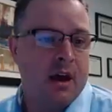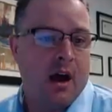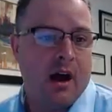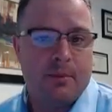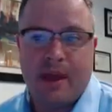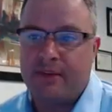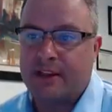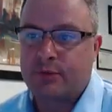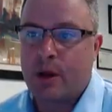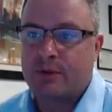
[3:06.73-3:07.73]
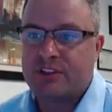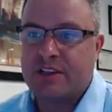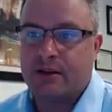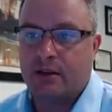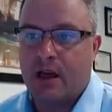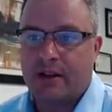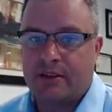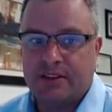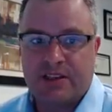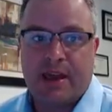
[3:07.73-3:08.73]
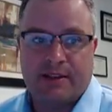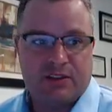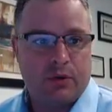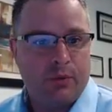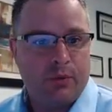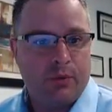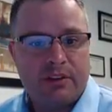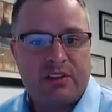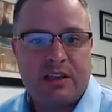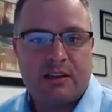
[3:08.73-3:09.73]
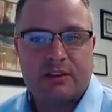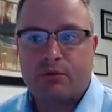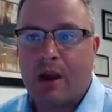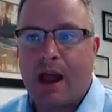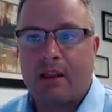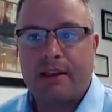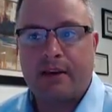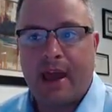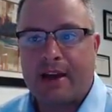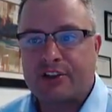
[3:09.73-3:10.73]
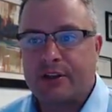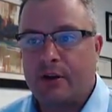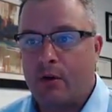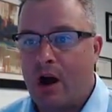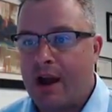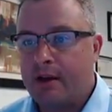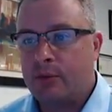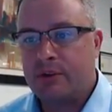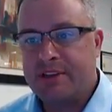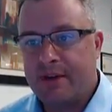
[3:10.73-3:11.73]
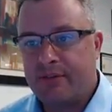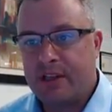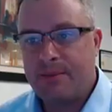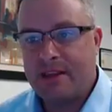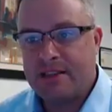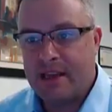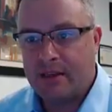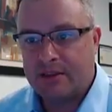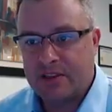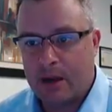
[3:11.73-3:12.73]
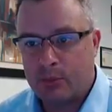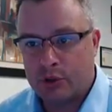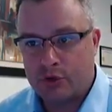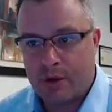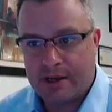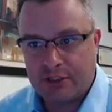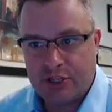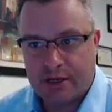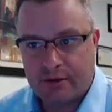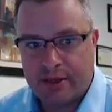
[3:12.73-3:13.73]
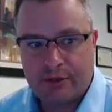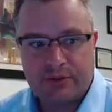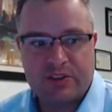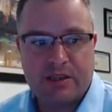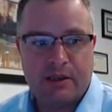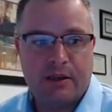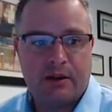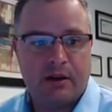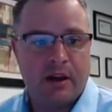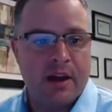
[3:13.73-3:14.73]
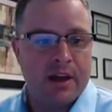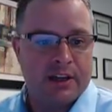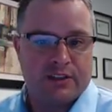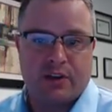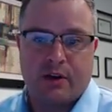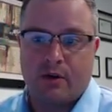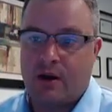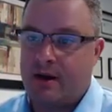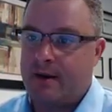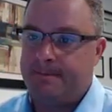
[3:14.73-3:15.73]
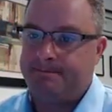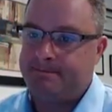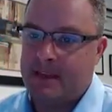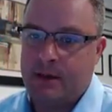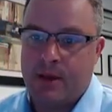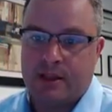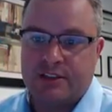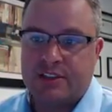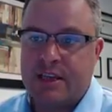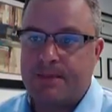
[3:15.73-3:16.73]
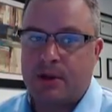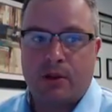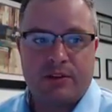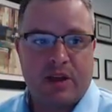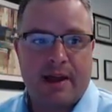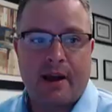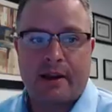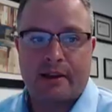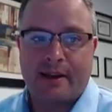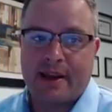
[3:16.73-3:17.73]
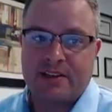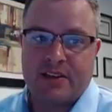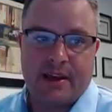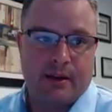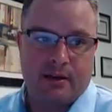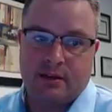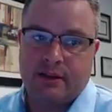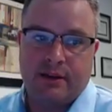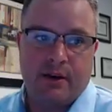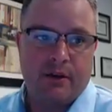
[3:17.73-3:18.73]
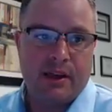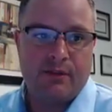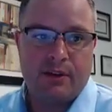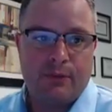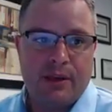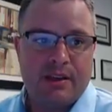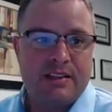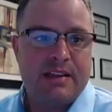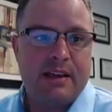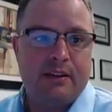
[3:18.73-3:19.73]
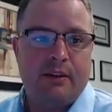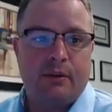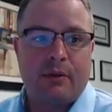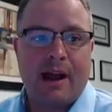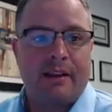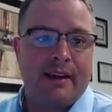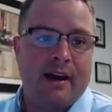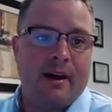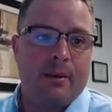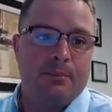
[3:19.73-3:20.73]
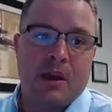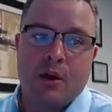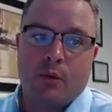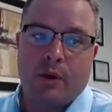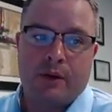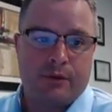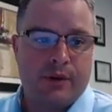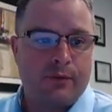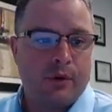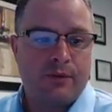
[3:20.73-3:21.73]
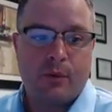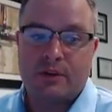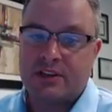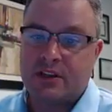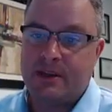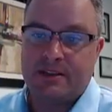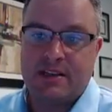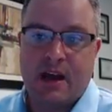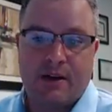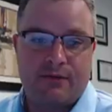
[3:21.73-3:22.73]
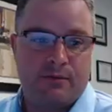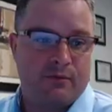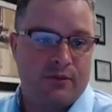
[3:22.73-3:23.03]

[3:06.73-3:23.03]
And that's why we're seeing a lot of these gains. So we could see this rally and actually go higher. We're definitely maintaining this upward trading channel that you see here. So anyway, let's just keep a close eye on it. Like I said, even if we continue to rally up, 103.44 is going to be a tough